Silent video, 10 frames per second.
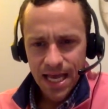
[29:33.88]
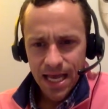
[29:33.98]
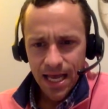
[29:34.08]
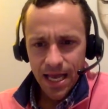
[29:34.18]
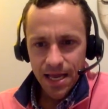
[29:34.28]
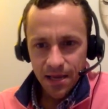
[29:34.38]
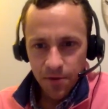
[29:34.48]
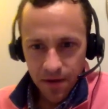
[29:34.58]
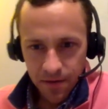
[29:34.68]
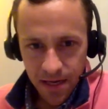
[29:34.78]
And again,
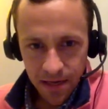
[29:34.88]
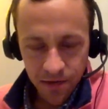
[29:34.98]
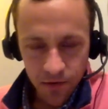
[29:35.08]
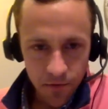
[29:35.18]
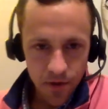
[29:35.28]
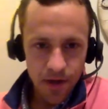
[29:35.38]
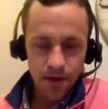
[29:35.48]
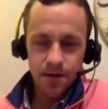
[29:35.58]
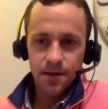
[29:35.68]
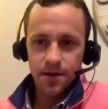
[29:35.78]
without getting too,
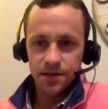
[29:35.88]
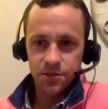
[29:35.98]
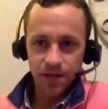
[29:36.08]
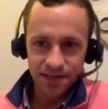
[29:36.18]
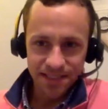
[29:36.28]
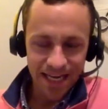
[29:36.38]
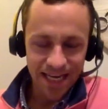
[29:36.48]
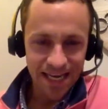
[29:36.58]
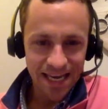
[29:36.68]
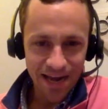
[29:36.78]
as you like to
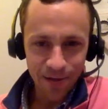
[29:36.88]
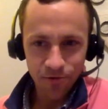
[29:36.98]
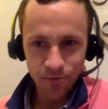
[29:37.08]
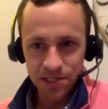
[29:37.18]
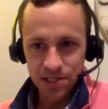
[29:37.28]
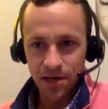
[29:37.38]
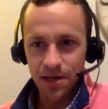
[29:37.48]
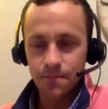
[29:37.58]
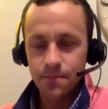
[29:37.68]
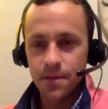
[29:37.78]
say, geeking out too much on
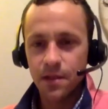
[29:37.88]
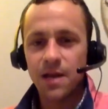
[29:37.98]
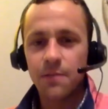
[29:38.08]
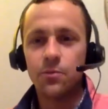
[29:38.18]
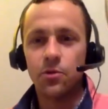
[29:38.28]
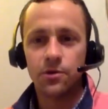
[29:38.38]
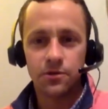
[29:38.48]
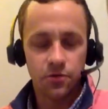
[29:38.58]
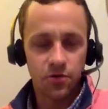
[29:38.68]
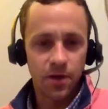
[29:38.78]
it, a lot of people are
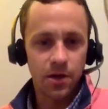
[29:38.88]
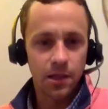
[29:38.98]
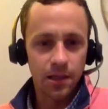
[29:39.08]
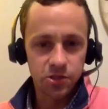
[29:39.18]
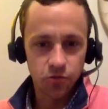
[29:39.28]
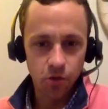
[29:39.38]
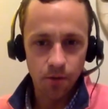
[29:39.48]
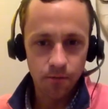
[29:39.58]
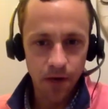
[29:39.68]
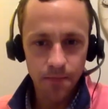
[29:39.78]
concerned about cholesterol,
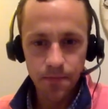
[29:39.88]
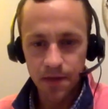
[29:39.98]
right?